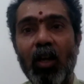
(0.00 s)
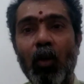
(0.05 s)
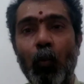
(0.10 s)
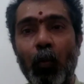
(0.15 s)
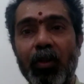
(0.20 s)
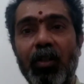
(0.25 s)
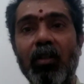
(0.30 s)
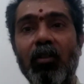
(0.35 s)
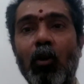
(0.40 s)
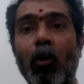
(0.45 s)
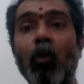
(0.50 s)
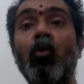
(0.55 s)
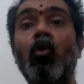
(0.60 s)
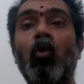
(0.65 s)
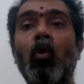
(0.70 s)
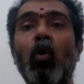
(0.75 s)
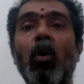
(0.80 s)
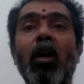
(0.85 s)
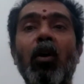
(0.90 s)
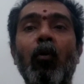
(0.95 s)
which is
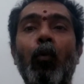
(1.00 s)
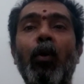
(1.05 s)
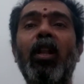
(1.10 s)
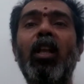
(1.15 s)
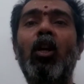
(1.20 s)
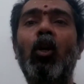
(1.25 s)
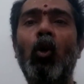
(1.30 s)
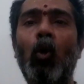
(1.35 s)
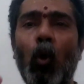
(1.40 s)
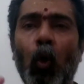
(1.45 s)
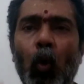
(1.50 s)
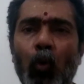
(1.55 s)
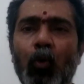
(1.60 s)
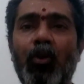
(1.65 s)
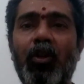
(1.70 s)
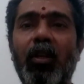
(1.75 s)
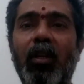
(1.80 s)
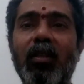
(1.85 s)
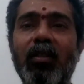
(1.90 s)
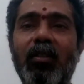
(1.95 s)
also very
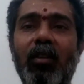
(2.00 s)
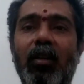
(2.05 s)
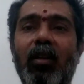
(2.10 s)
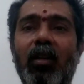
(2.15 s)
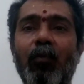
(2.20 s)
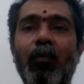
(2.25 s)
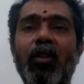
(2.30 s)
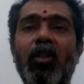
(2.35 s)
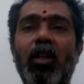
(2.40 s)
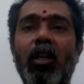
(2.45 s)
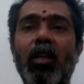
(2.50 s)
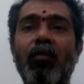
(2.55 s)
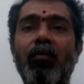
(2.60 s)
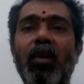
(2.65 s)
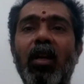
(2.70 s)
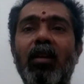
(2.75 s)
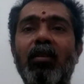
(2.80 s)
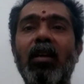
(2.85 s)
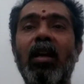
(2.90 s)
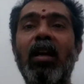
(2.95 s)
crucial chakra, which can
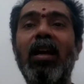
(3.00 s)
make